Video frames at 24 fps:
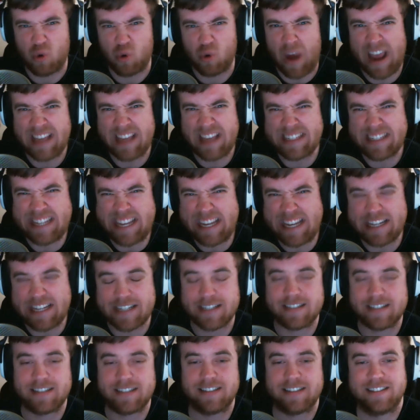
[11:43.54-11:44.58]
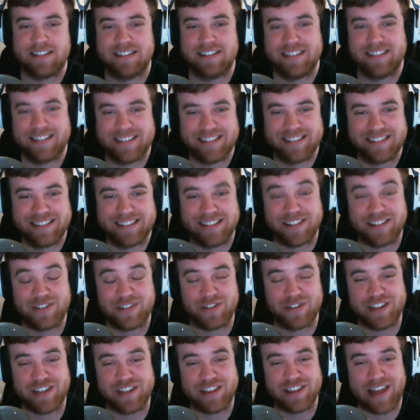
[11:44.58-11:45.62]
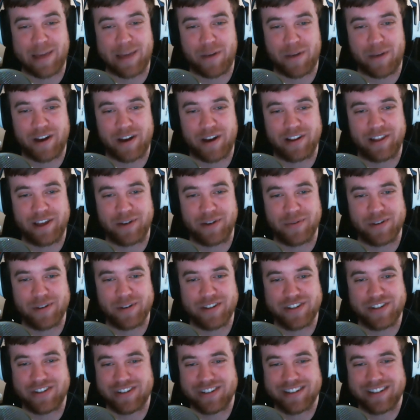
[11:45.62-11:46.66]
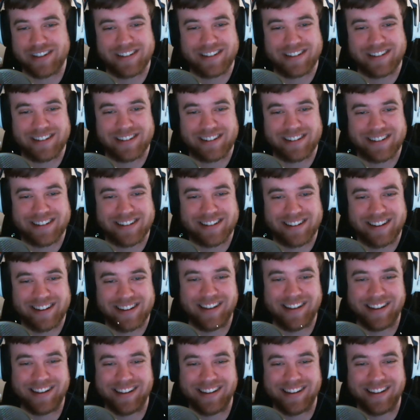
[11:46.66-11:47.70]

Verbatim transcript: it. Did you uh, see uh, that? We were body looking language? at you. Yeah, I, I was